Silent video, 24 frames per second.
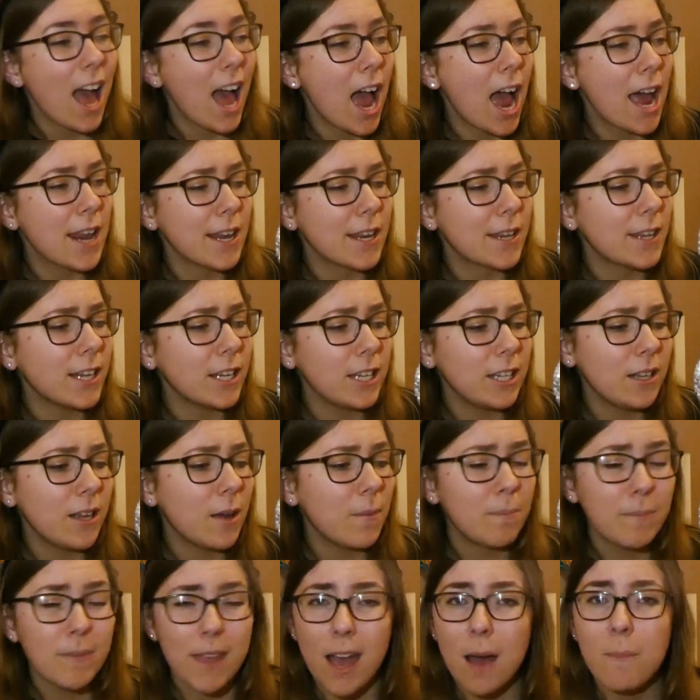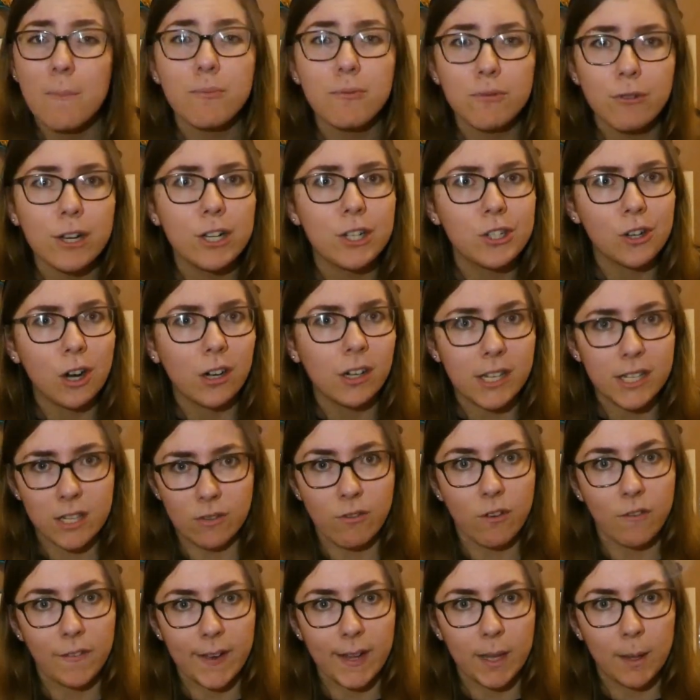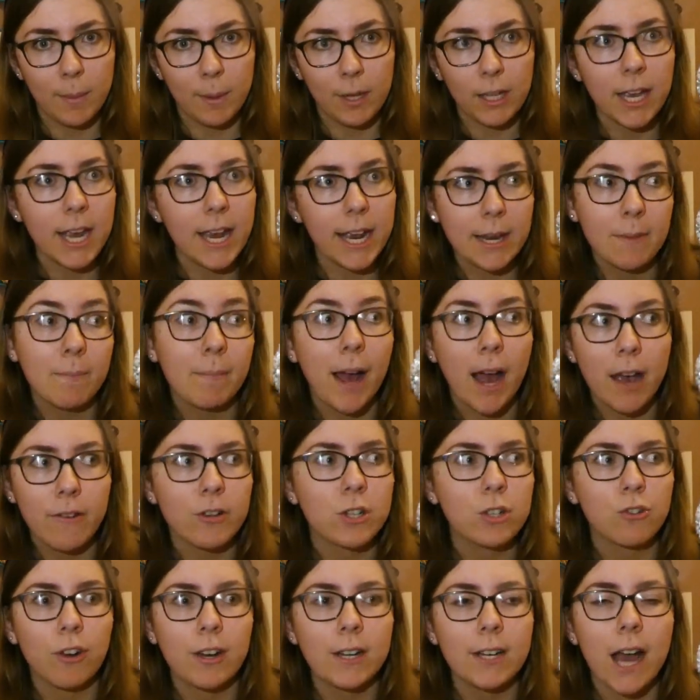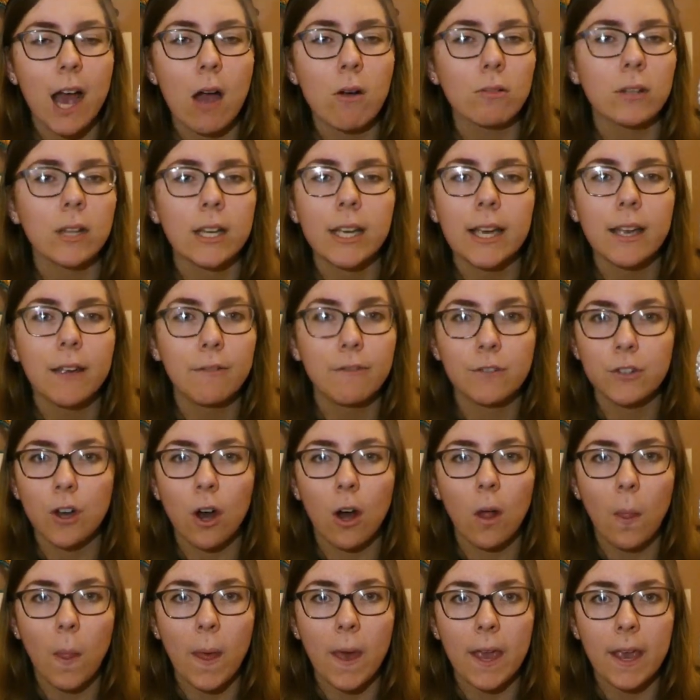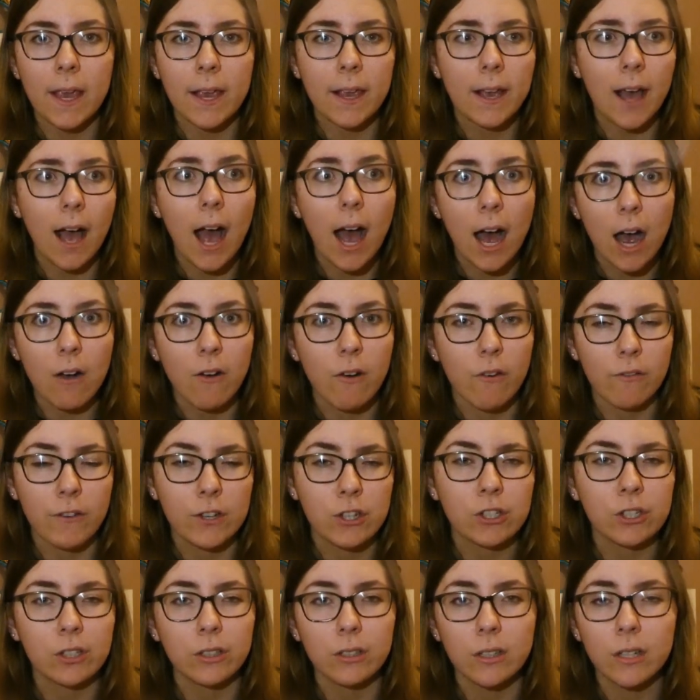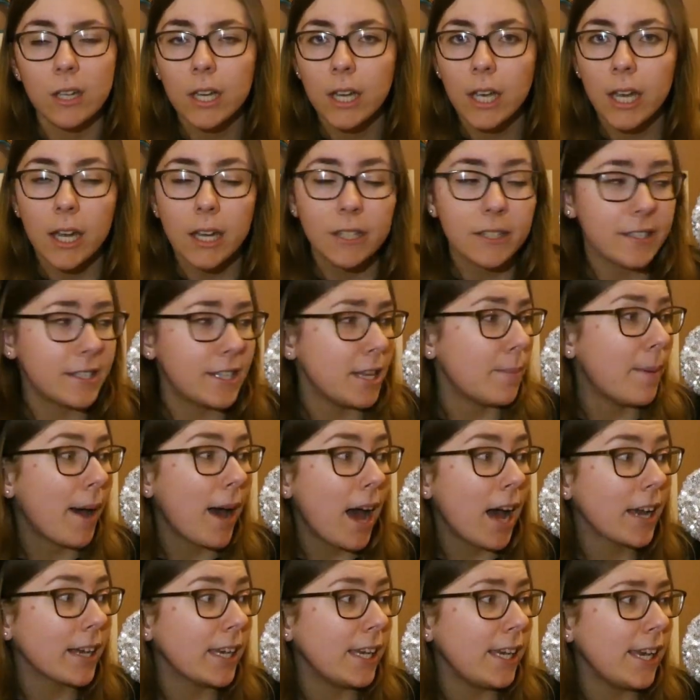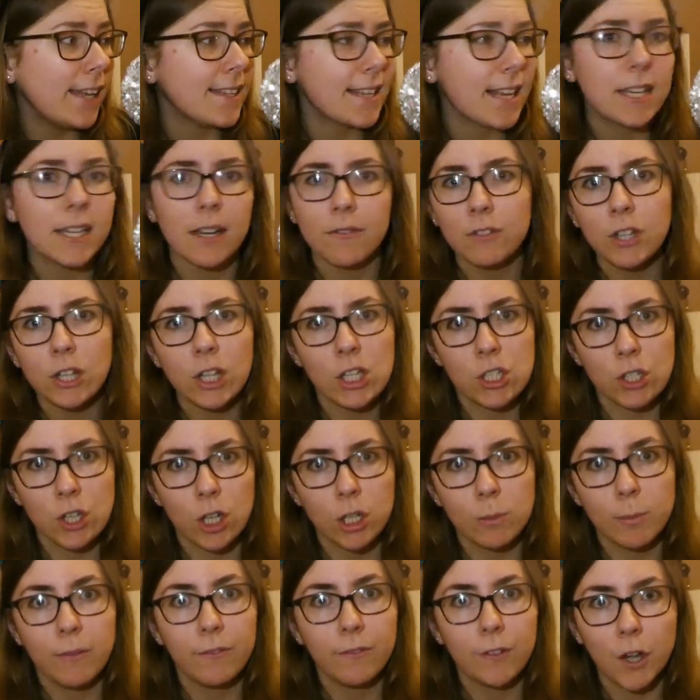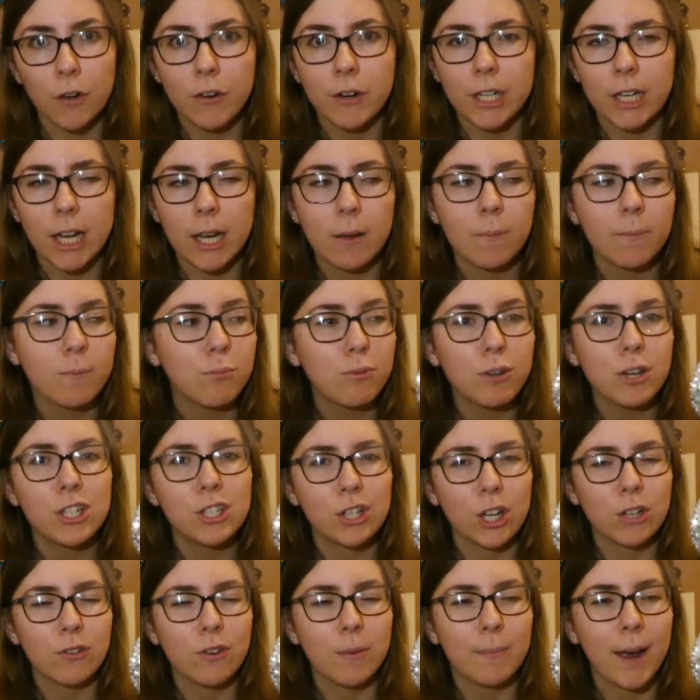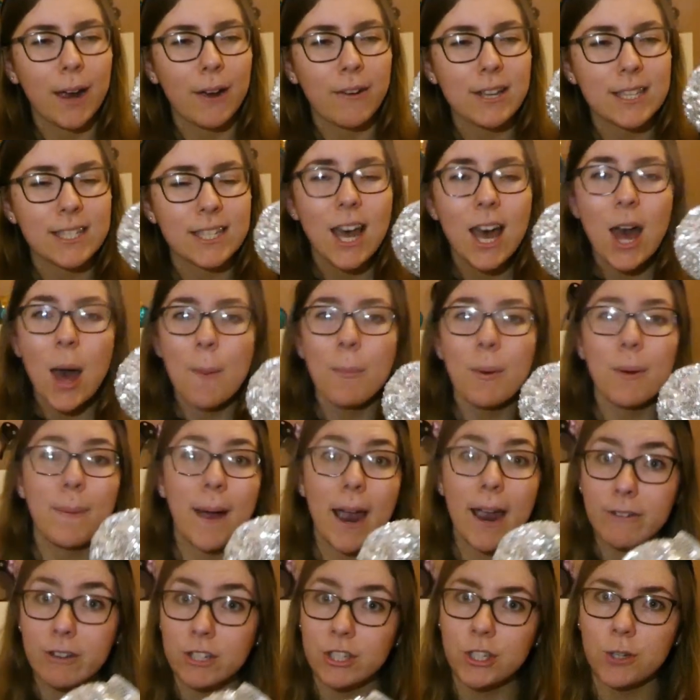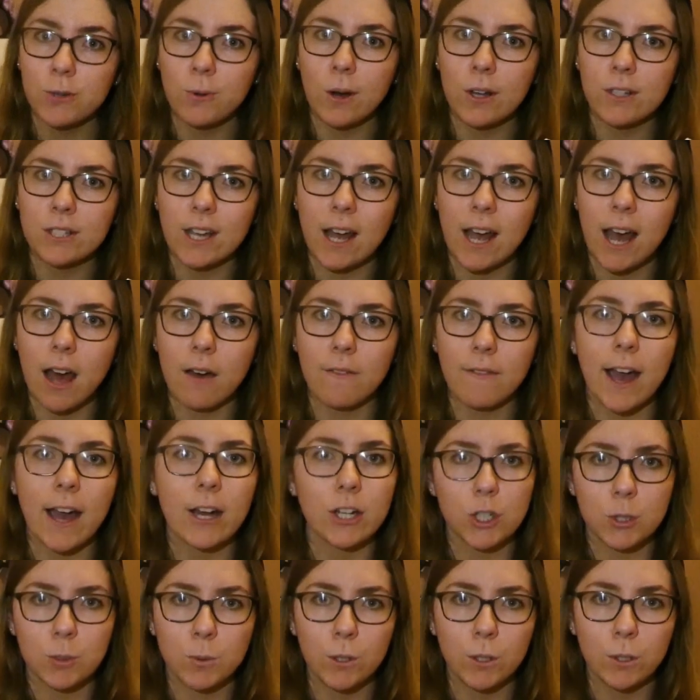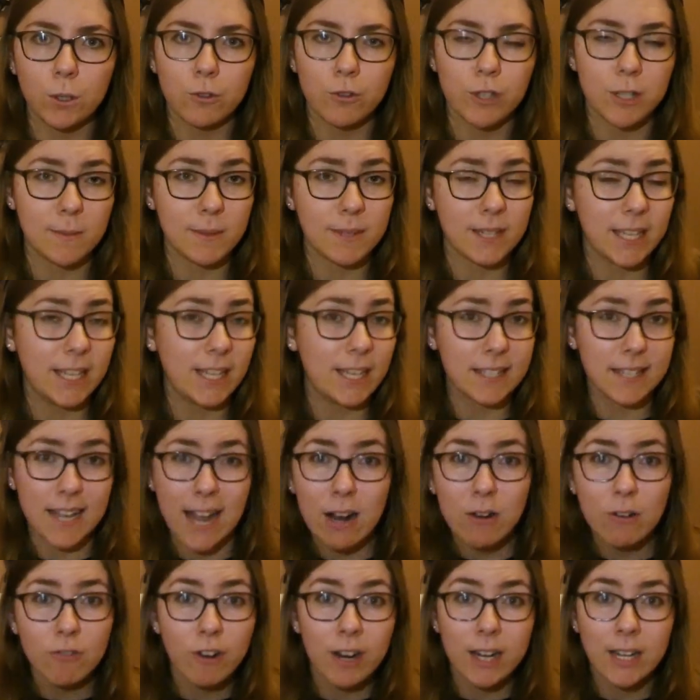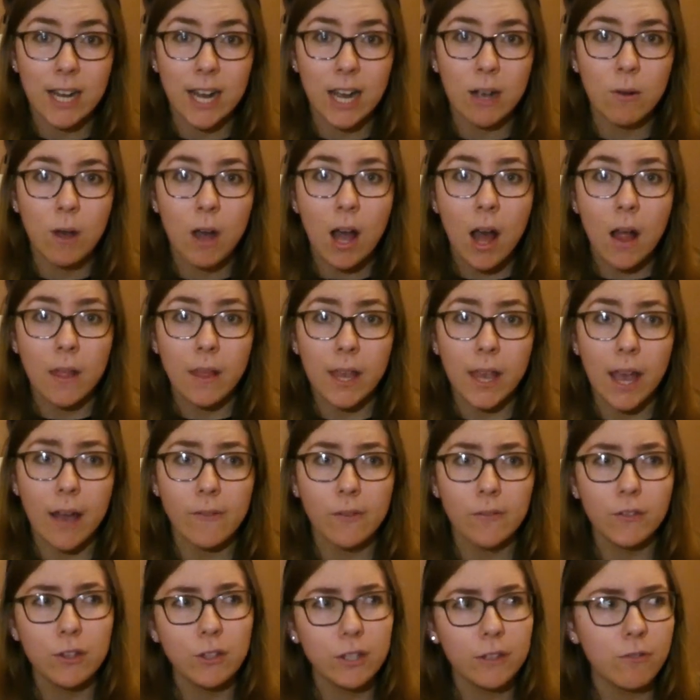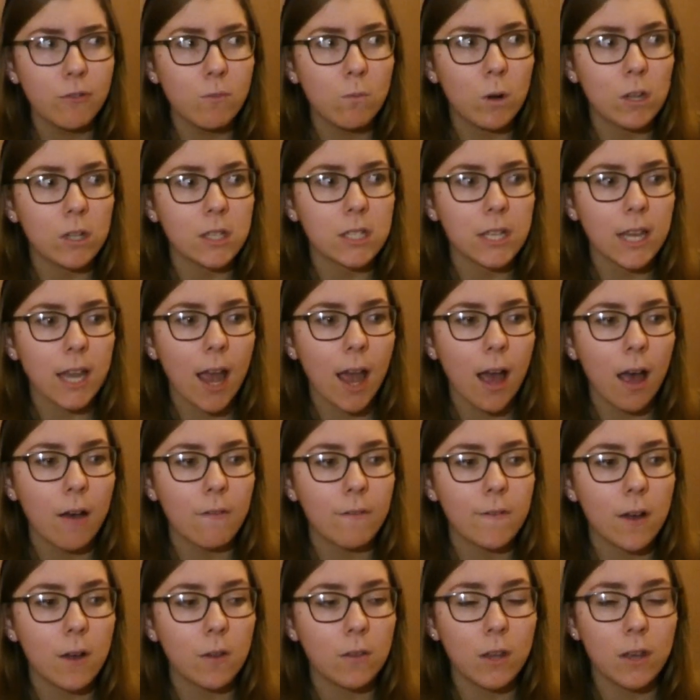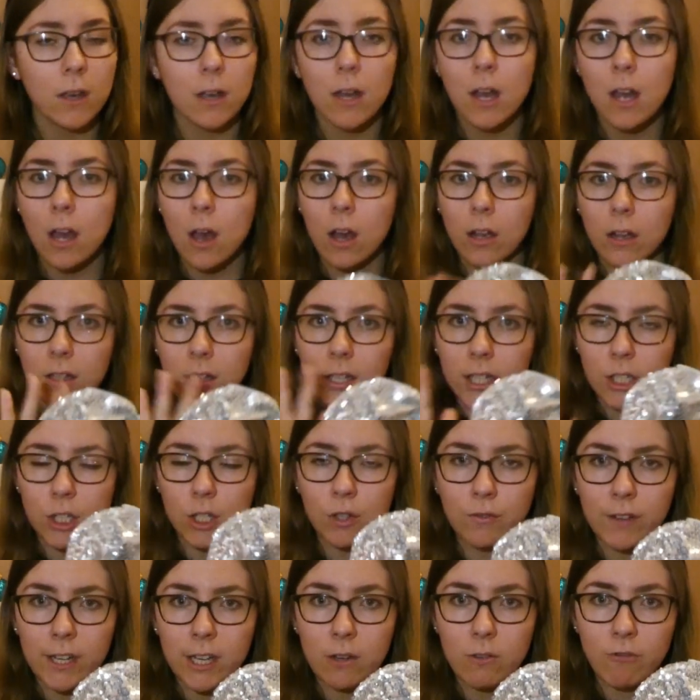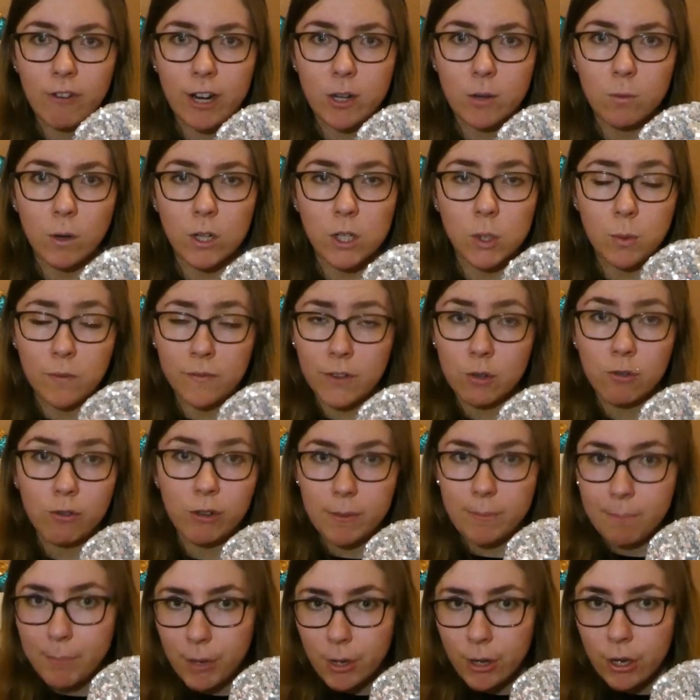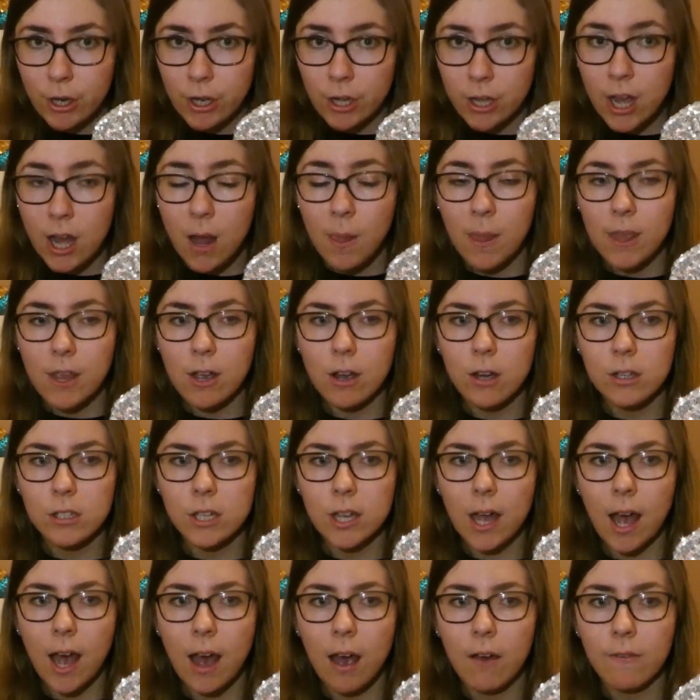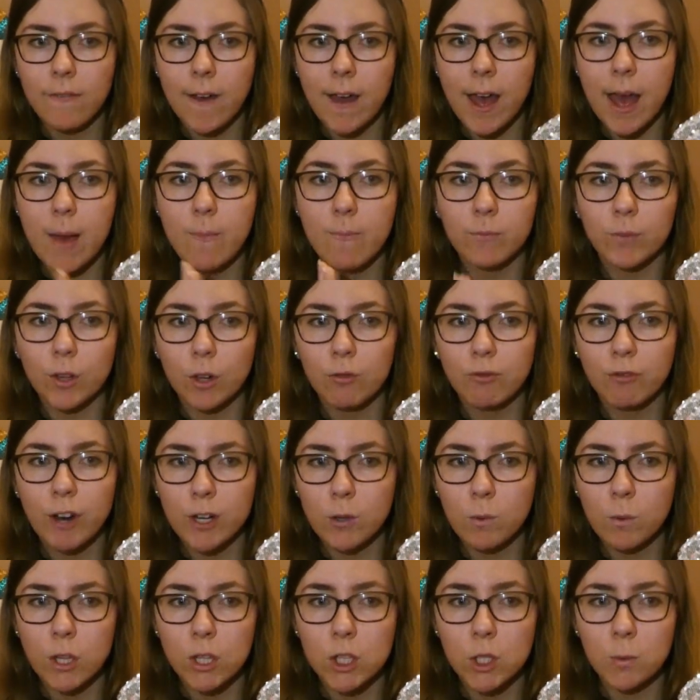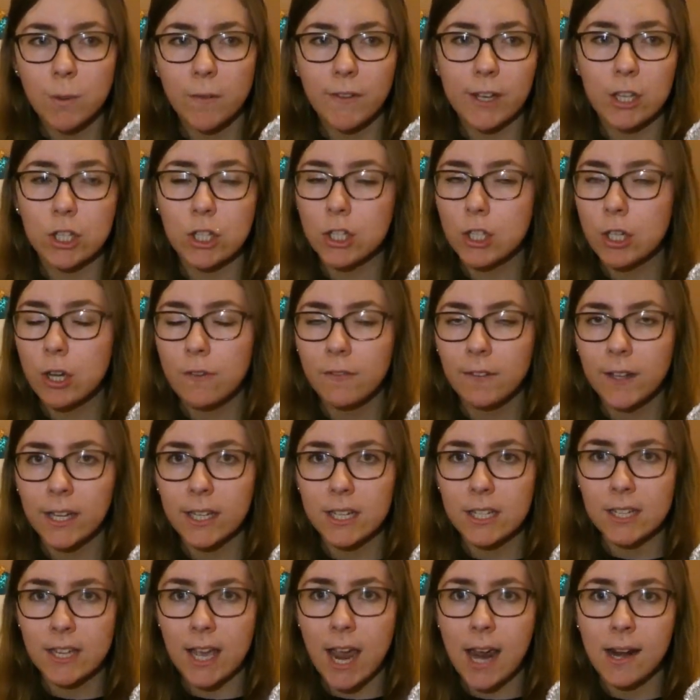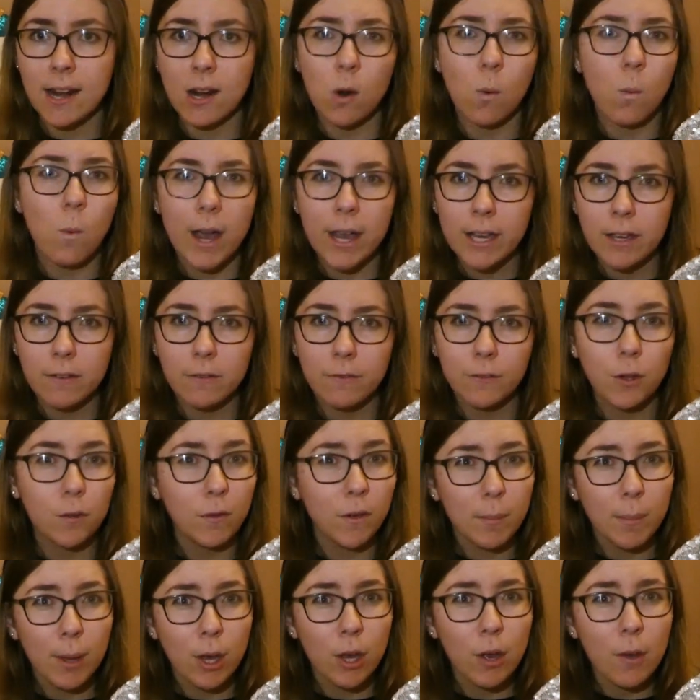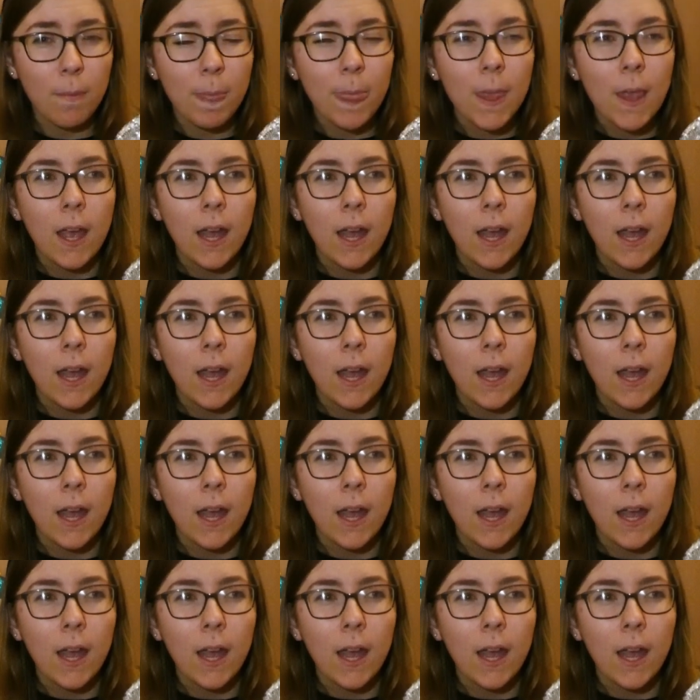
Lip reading: And I'm pretty sure these are available in Paris right now. Like, if not, they are official Disney park ears. I definitely saw them in Florida. Pretty sure they're in Paris. But Paris do also have actual Christmas ears out right now. They have a few different ones. They have the glittery red ones with a green bow. They also have red ones with like a snowflake design and a white fluffy bow.